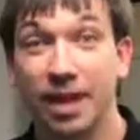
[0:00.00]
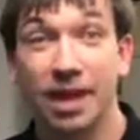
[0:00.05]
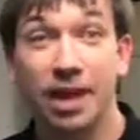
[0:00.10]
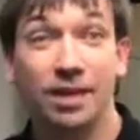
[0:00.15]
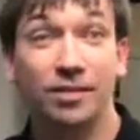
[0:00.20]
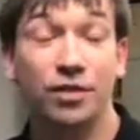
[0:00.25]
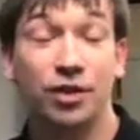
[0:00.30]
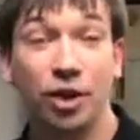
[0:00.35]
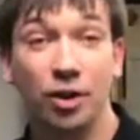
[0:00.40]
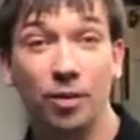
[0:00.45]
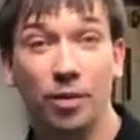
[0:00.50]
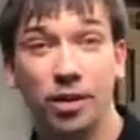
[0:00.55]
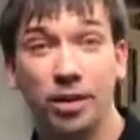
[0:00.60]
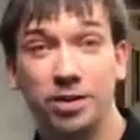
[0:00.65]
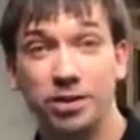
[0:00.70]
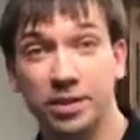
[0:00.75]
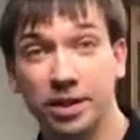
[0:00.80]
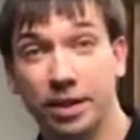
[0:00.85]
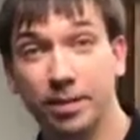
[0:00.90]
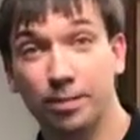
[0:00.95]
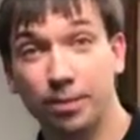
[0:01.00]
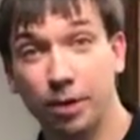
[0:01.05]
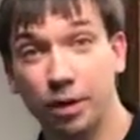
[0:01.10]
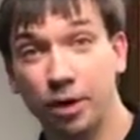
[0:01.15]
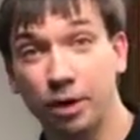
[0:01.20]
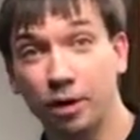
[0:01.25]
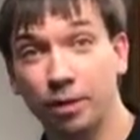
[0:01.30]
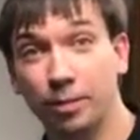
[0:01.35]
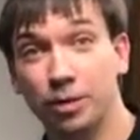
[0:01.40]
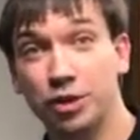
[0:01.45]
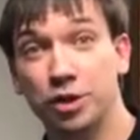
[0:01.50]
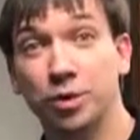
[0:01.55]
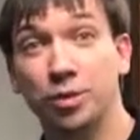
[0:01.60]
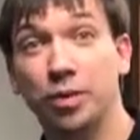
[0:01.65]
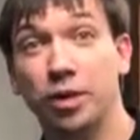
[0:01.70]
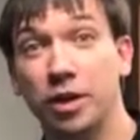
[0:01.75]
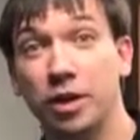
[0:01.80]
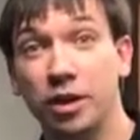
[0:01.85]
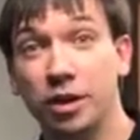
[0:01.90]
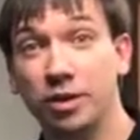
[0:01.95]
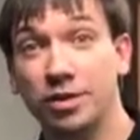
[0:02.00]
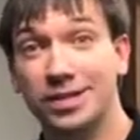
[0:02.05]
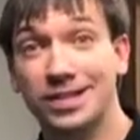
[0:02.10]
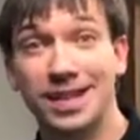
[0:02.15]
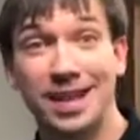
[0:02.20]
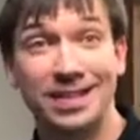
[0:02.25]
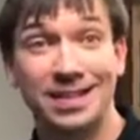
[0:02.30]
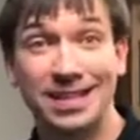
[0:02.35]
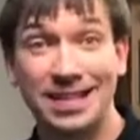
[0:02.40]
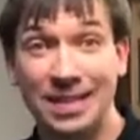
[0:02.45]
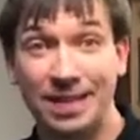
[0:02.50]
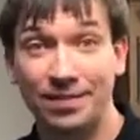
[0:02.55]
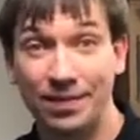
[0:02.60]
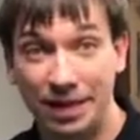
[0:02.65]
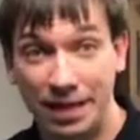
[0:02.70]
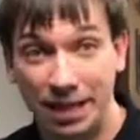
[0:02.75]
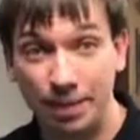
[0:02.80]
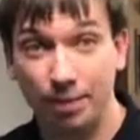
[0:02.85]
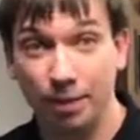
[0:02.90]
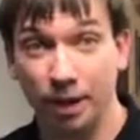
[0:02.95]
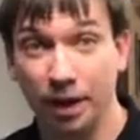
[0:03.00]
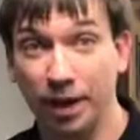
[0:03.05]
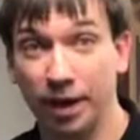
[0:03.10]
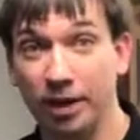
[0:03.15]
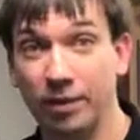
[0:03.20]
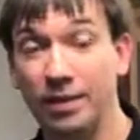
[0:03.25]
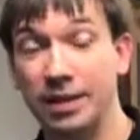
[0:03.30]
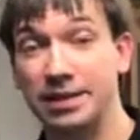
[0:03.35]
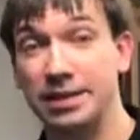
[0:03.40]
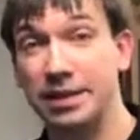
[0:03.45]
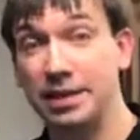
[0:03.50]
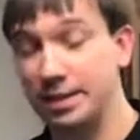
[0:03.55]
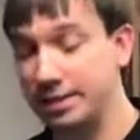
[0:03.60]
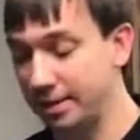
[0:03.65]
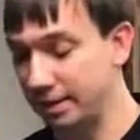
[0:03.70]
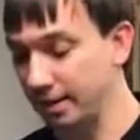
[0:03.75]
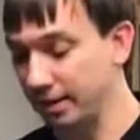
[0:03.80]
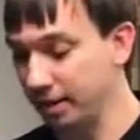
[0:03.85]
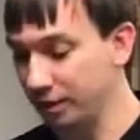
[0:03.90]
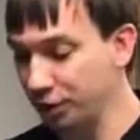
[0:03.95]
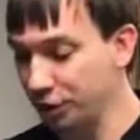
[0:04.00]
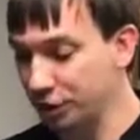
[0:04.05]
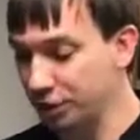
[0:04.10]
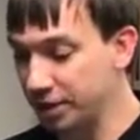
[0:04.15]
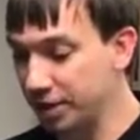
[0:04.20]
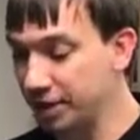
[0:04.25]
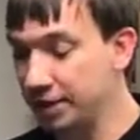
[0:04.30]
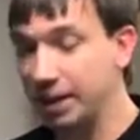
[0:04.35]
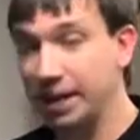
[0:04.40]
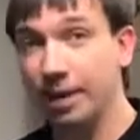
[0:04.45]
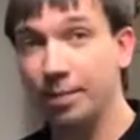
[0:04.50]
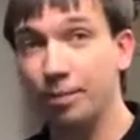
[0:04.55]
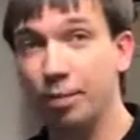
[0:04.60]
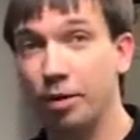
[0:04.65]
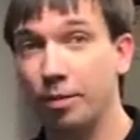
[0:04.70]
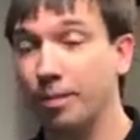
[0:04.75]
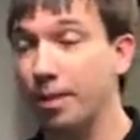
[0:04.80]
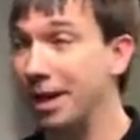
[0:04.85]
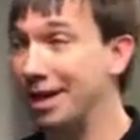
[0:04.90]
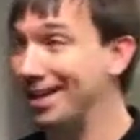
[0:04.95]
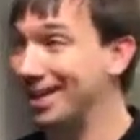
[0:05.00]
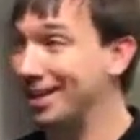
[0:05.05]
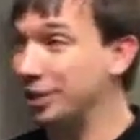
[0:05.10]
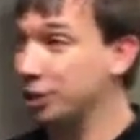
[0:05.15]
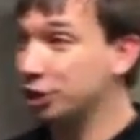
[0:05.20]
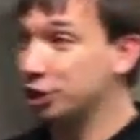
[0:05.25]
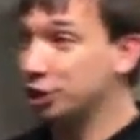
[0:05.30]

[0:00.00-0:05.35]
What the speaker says: If you don't want to use the computer, but you want to use, say, the DVD player, that's easy. You just hit the input button and